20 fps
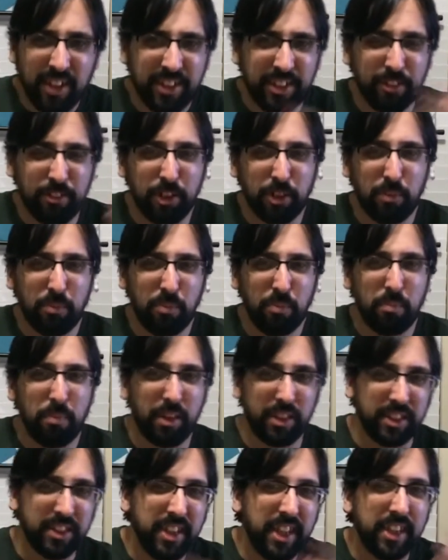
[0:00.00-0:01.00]
she was
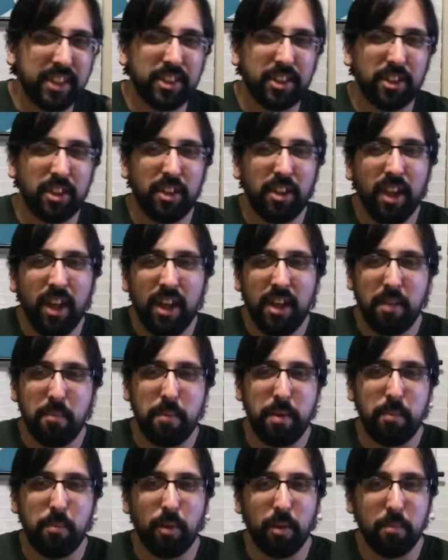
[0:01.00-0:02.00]
much nicer, a
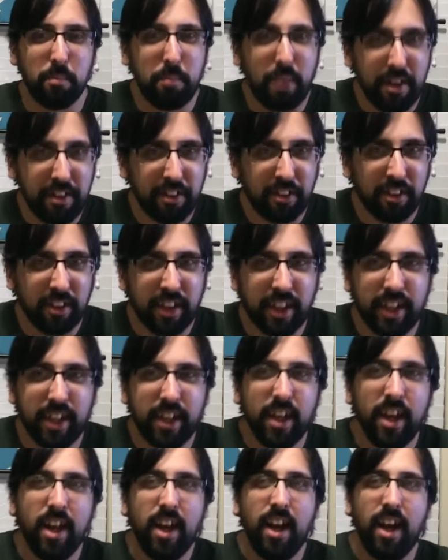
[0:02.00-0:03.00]
bit more
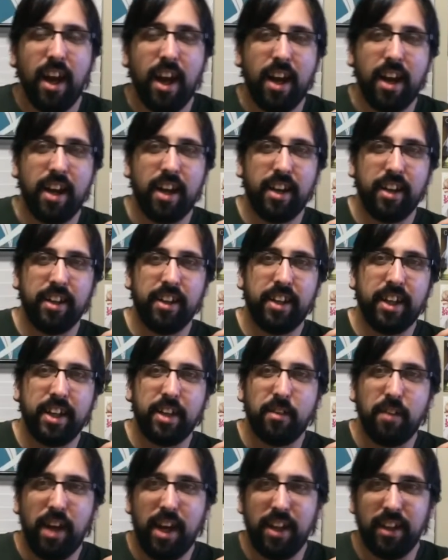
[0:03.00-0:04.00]
motherly and then
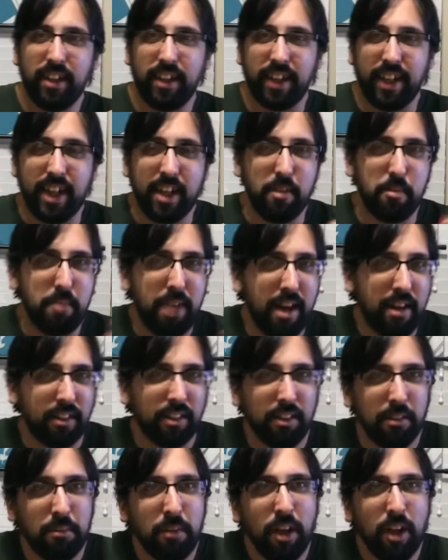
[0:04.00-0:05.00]
you had like Ian
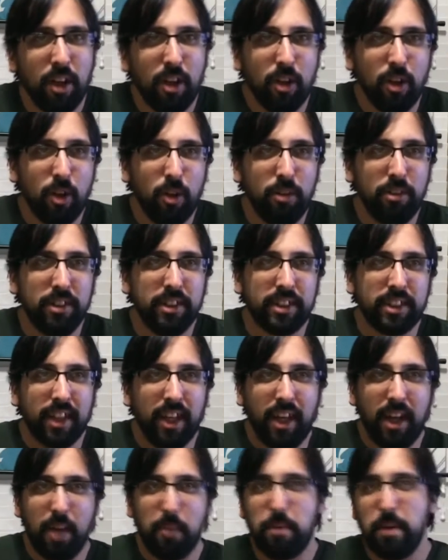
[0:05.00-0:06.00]
Malcolm, who is
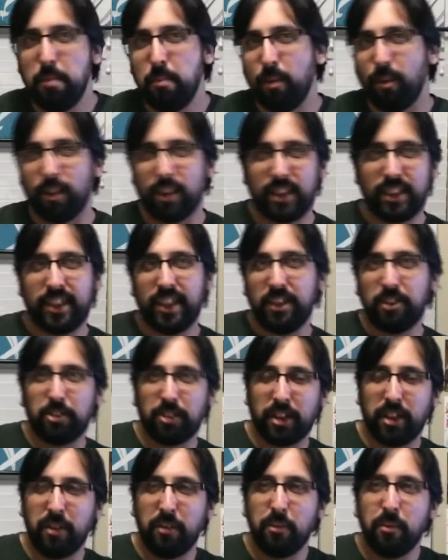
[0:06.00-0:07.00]
a bit more
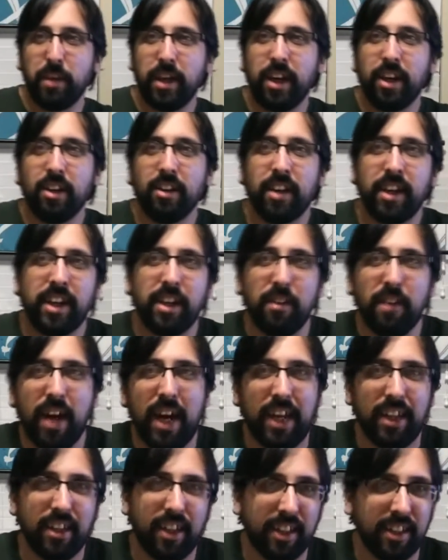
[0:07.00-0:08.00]
eccentric and weird, and you
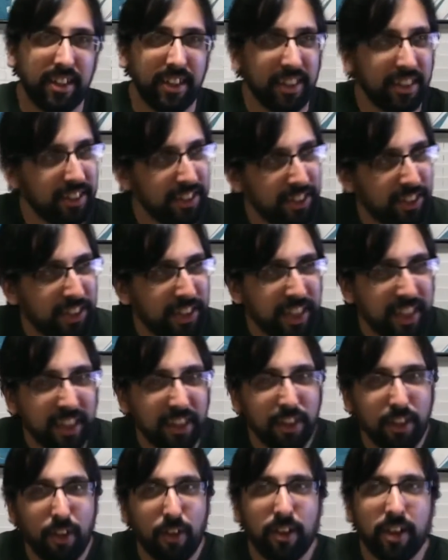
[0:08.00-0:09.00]
had like like the shitty
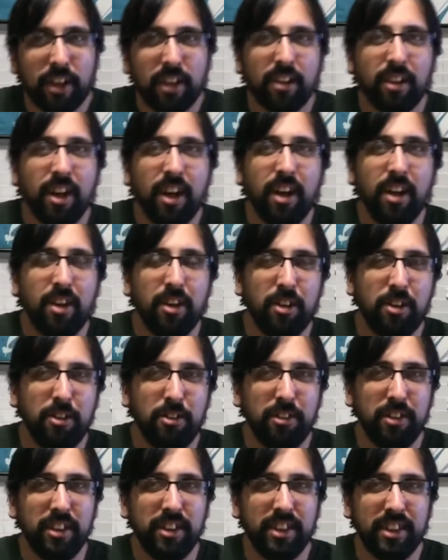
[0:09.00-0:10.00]
lawyer
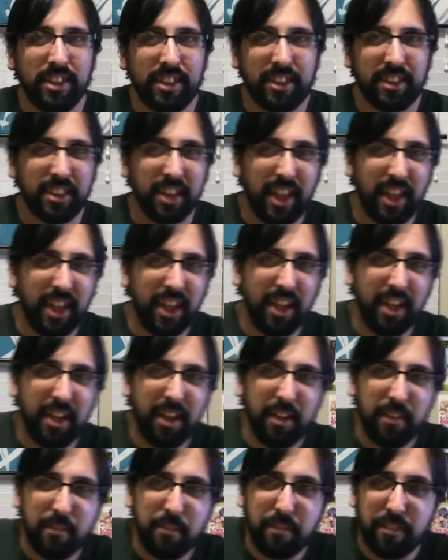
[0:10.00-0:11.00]
who is
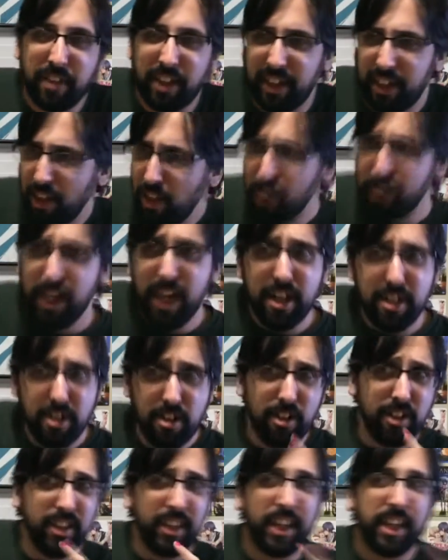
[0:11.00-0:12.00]
uh, like, oh yeah,
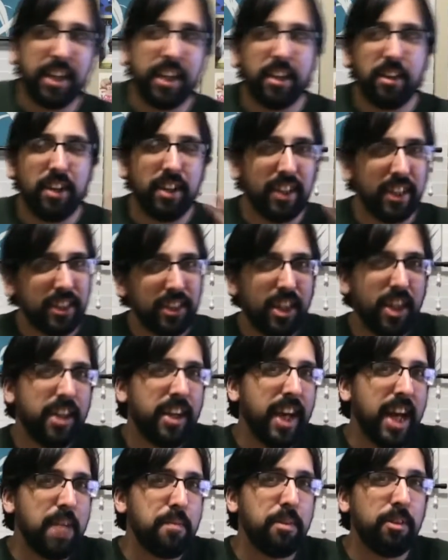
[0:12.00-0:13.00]
no, I like, and then you had like John
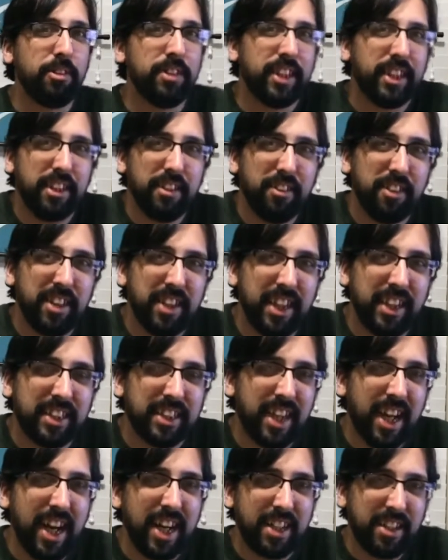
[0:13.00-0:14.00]
Hammond, who was like a really nice
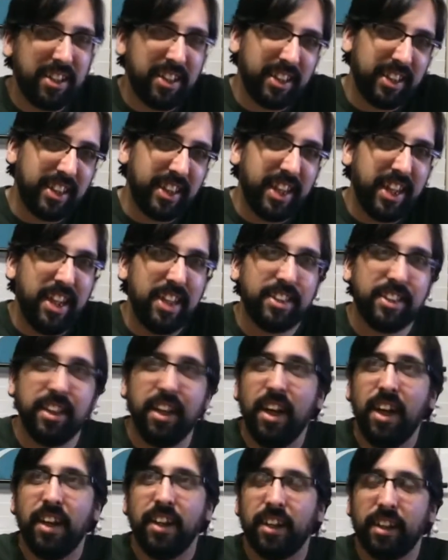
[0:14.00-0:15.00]
guy. You had like the kids, and
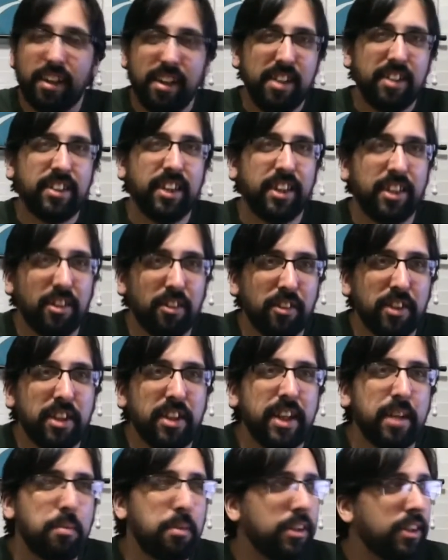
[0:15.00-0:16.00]
the kids had their own
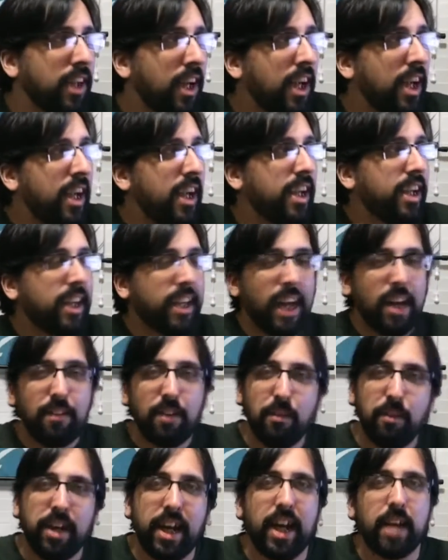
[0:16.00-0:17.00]
unique part.
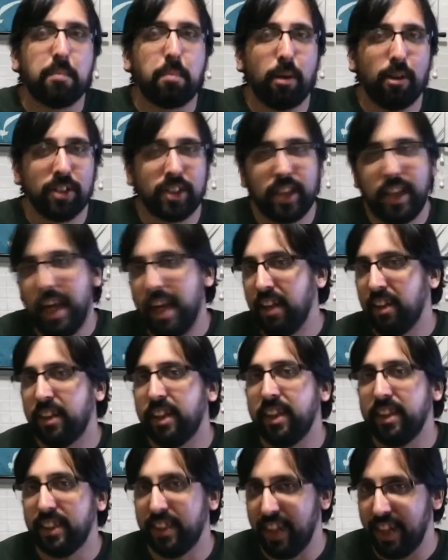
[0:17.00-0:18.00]
Everyone had
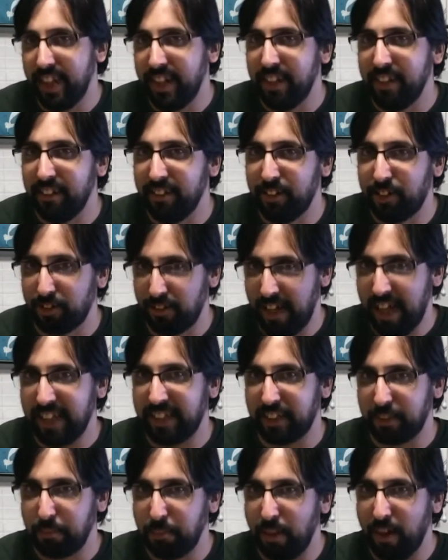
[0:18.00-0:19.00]
personalities in
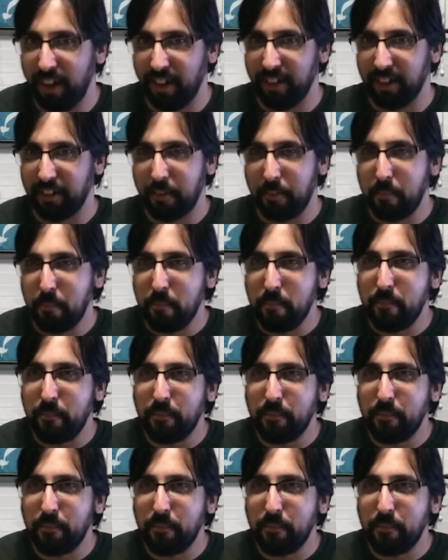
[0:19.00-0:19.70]
Jurassic Park,